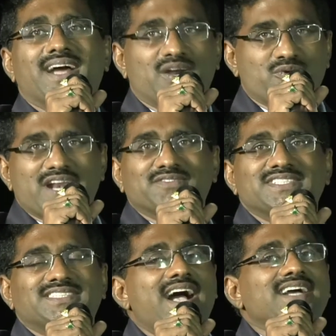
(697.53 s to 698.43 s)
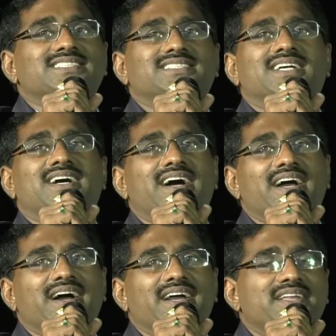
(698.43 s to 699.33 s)
And one of the songs, uh,
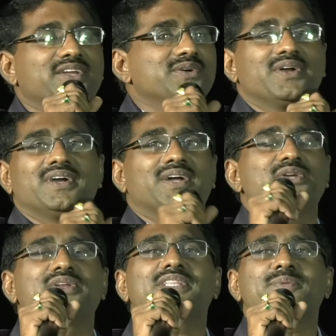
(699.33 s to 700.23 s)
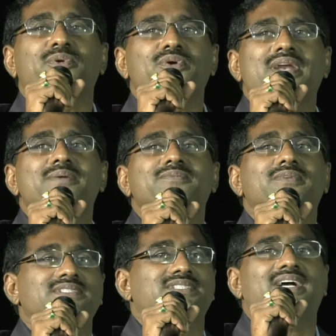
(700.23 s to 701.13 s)
uh, you know, during the program
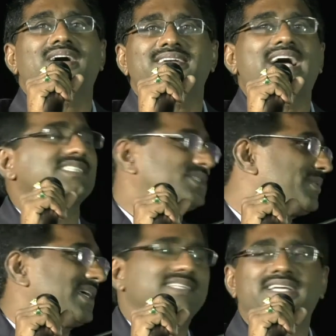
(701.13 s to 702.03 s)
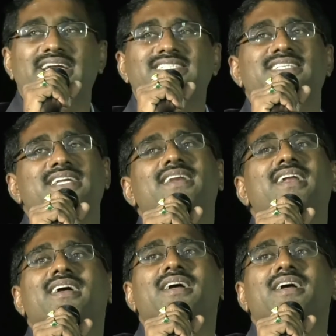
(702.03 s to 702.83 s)
was uh, danced by the kids here.